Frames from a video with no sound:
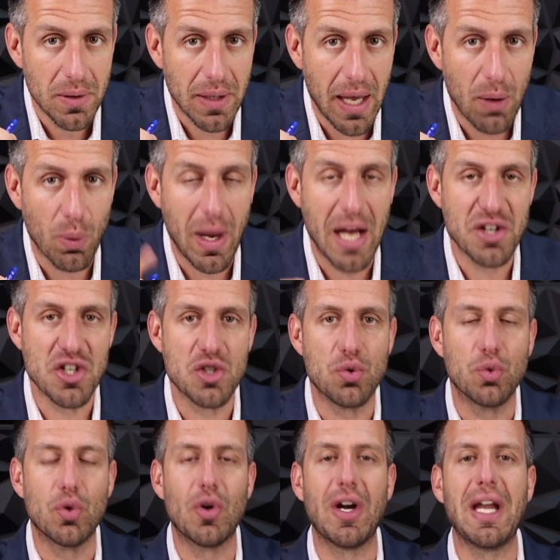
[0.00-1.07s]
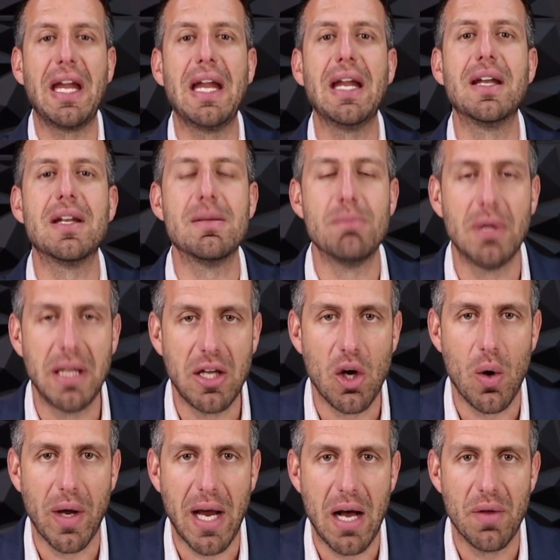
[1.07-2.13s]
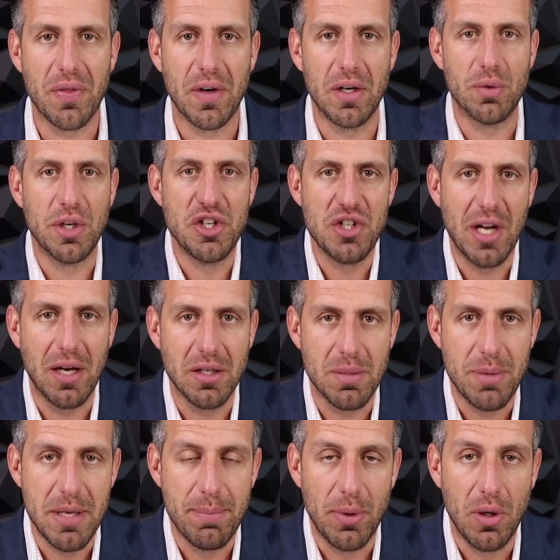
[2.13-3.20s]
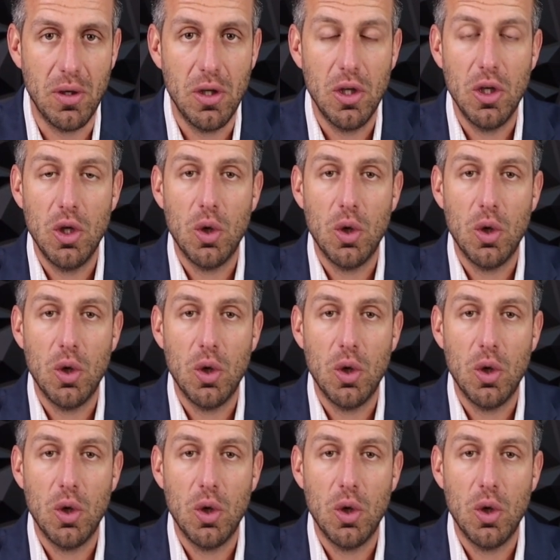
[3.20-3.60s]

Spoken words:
Okay, we're not just randomly going out there and reaching out to people.